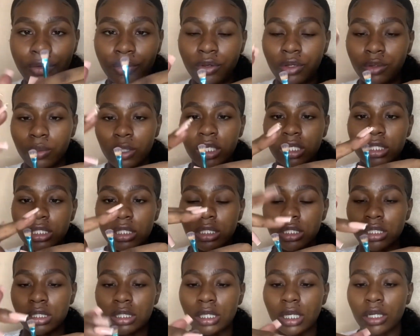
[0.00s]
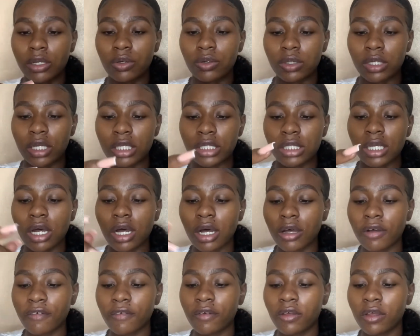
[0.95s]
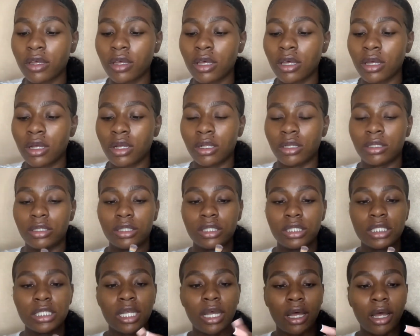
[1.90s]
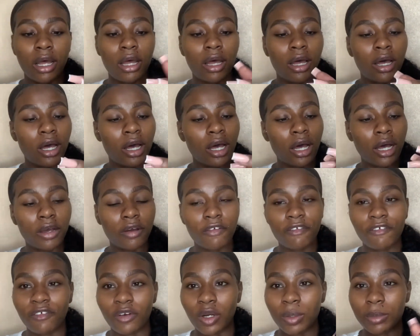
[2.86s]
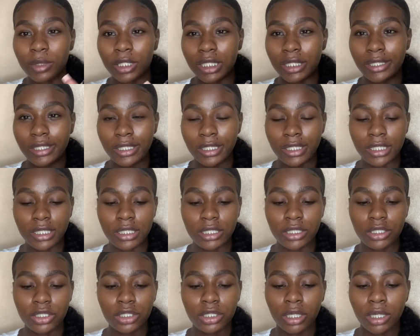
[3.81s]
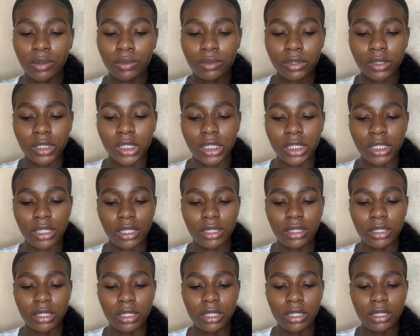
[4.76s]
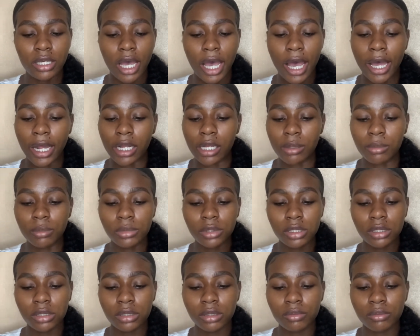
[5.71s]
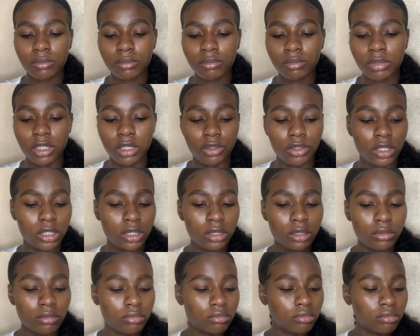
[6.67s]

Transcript: go in with a scissors and cut that off. Learn this hack from Kiki. Shout out to Kiki Adams, period.